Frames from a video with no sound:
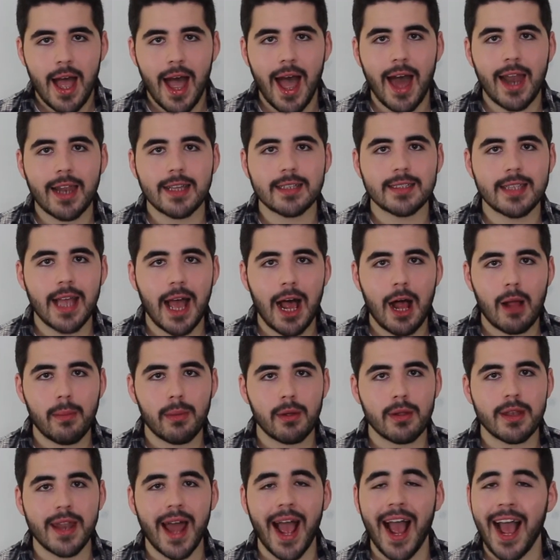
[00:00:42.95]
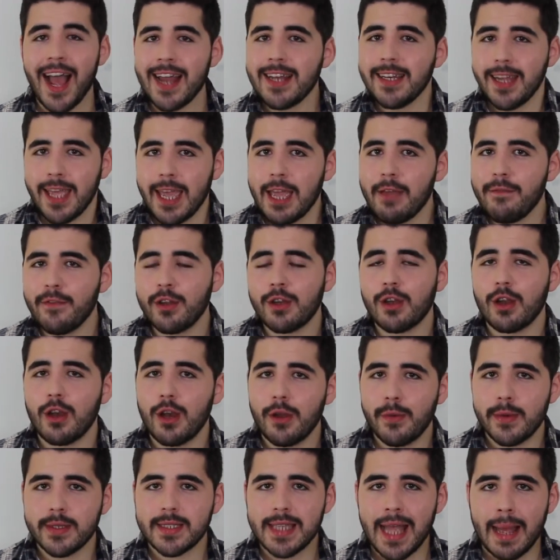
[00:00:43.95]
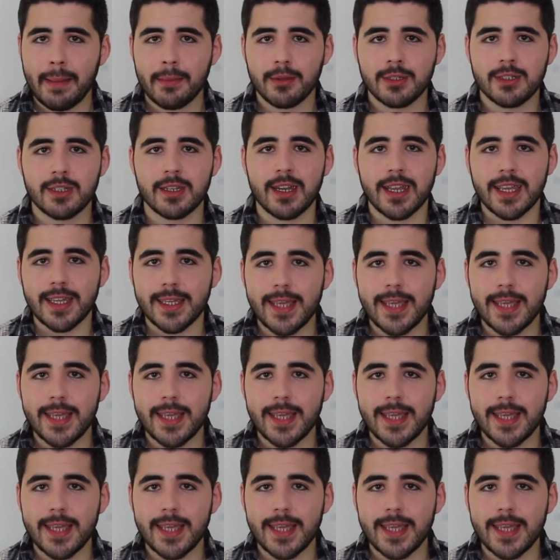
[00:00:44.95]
Alex Albon and even Lewis Hamilton